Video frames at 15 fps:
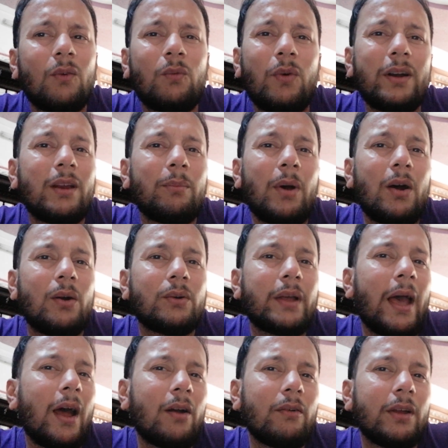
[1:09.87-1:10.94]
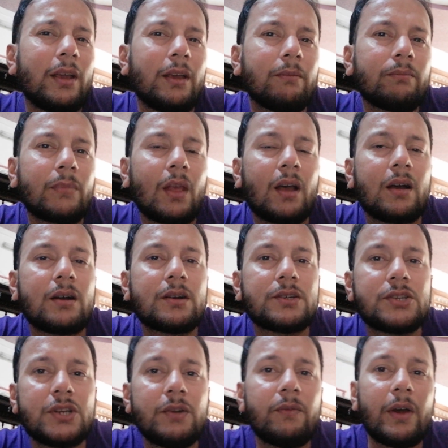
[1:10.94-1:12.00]
what about Harry?
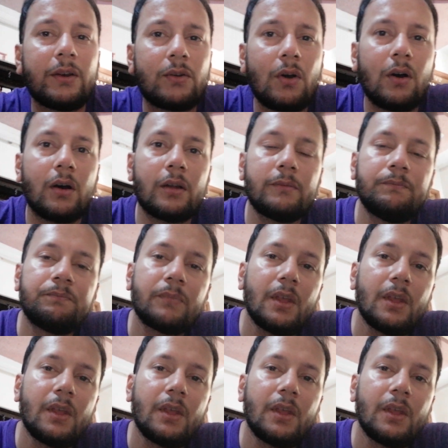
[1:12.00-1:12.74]
she went on.